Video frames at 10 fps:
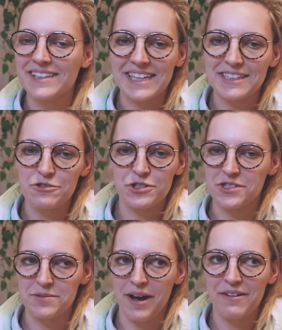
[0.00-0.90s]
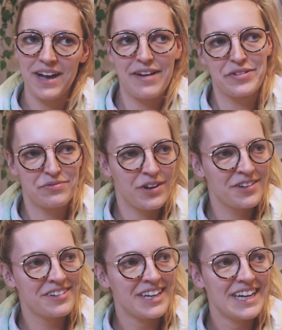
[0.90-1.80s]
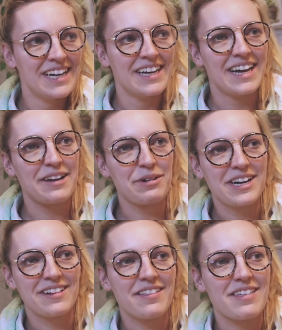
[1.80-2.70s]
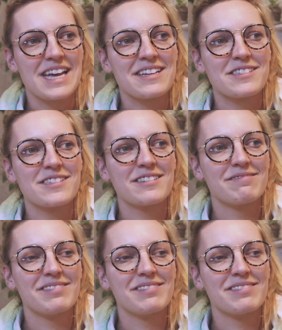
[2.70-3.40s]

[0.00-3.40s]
like it's just about having fun and reading the things.